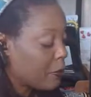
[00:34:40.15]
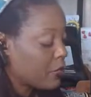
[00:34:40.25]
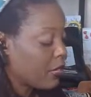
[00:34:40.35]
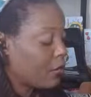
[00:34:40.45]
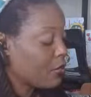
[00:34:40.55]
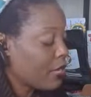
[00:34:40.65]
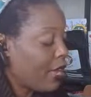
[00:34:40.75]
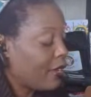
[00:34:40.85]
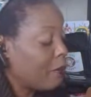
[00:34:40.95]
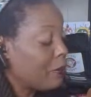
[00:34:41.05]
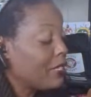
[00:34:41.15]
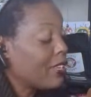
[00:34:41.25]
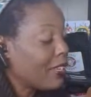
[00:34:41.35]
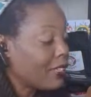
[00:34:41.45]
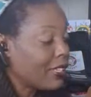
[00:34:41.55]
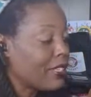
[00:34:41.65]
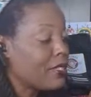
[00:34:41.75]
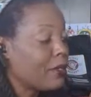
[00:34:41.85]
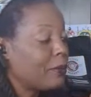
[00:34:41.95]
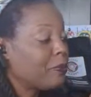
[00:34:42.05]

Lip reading: potato salad because